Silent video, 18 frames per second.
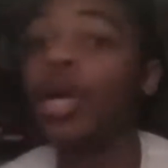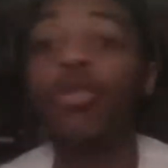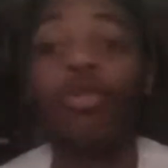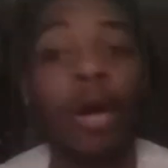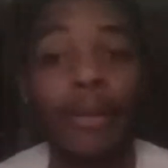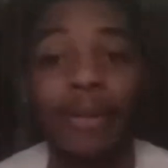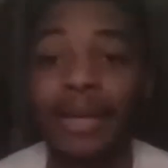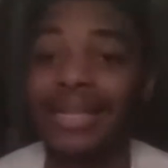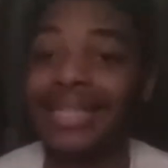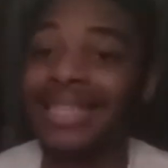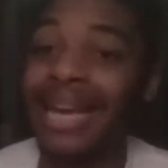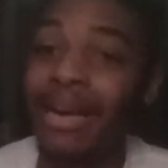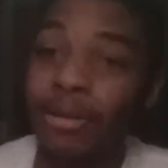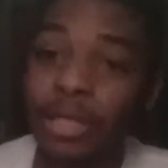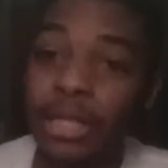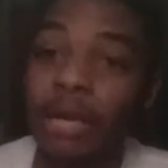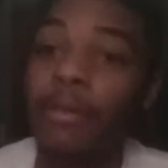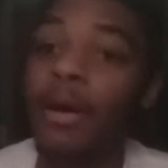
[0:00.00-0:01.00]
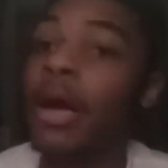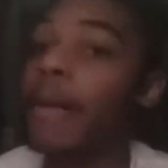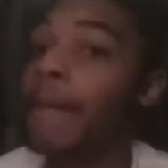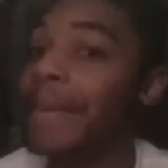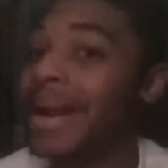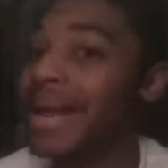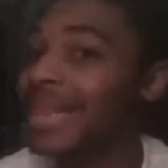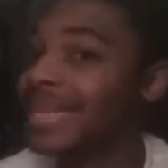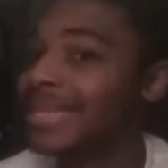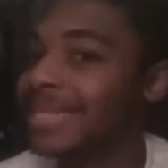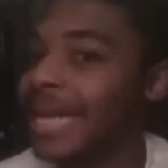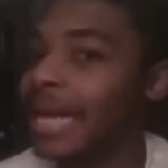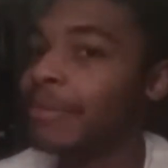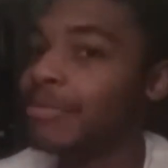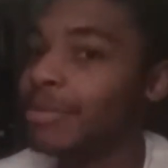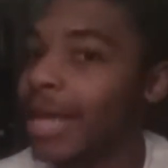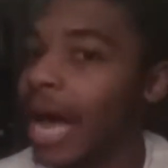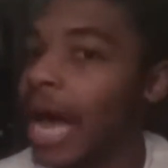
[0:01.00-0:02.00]
Karapika tells him, but at the
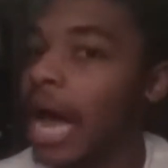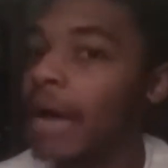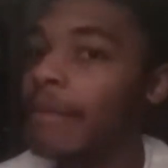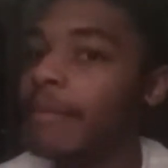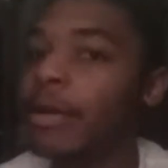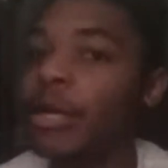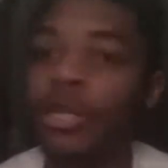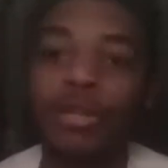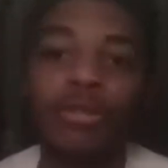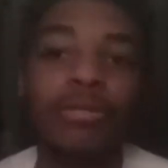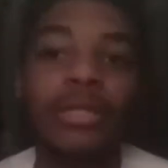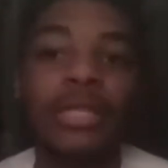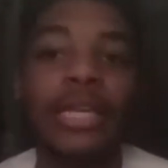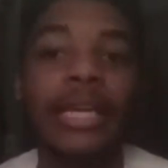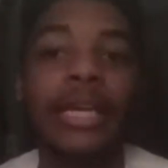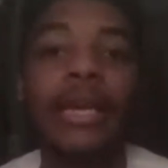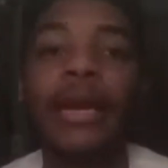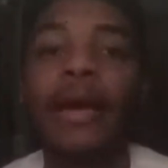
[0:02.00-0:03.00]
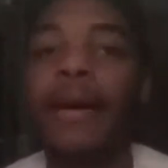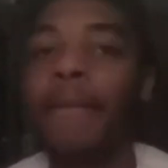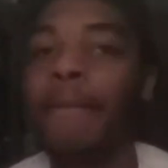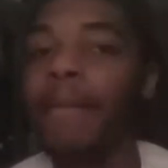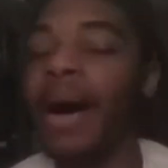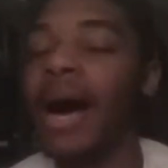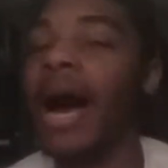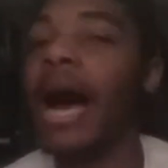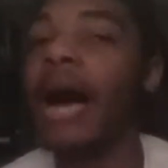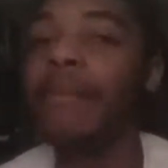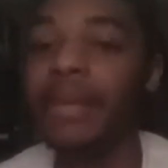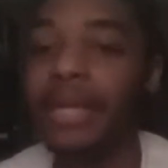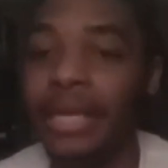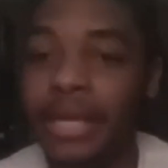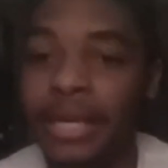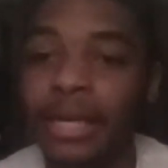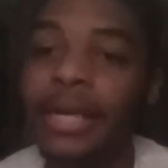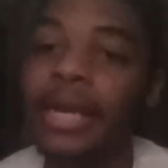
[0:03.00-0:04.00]
same time, you see
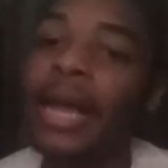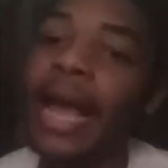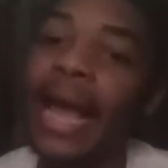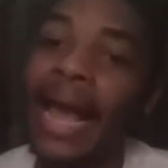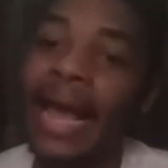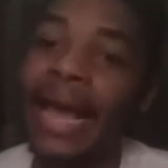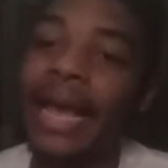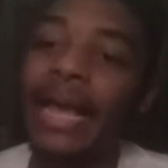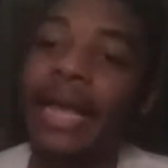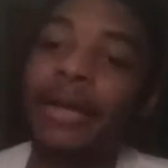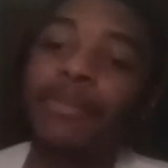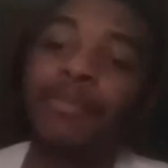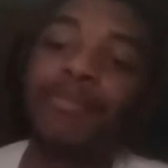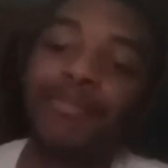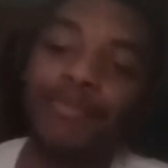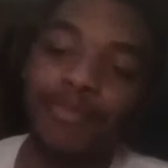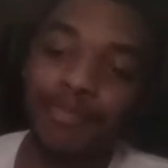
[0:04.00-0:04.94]
Bahamia, and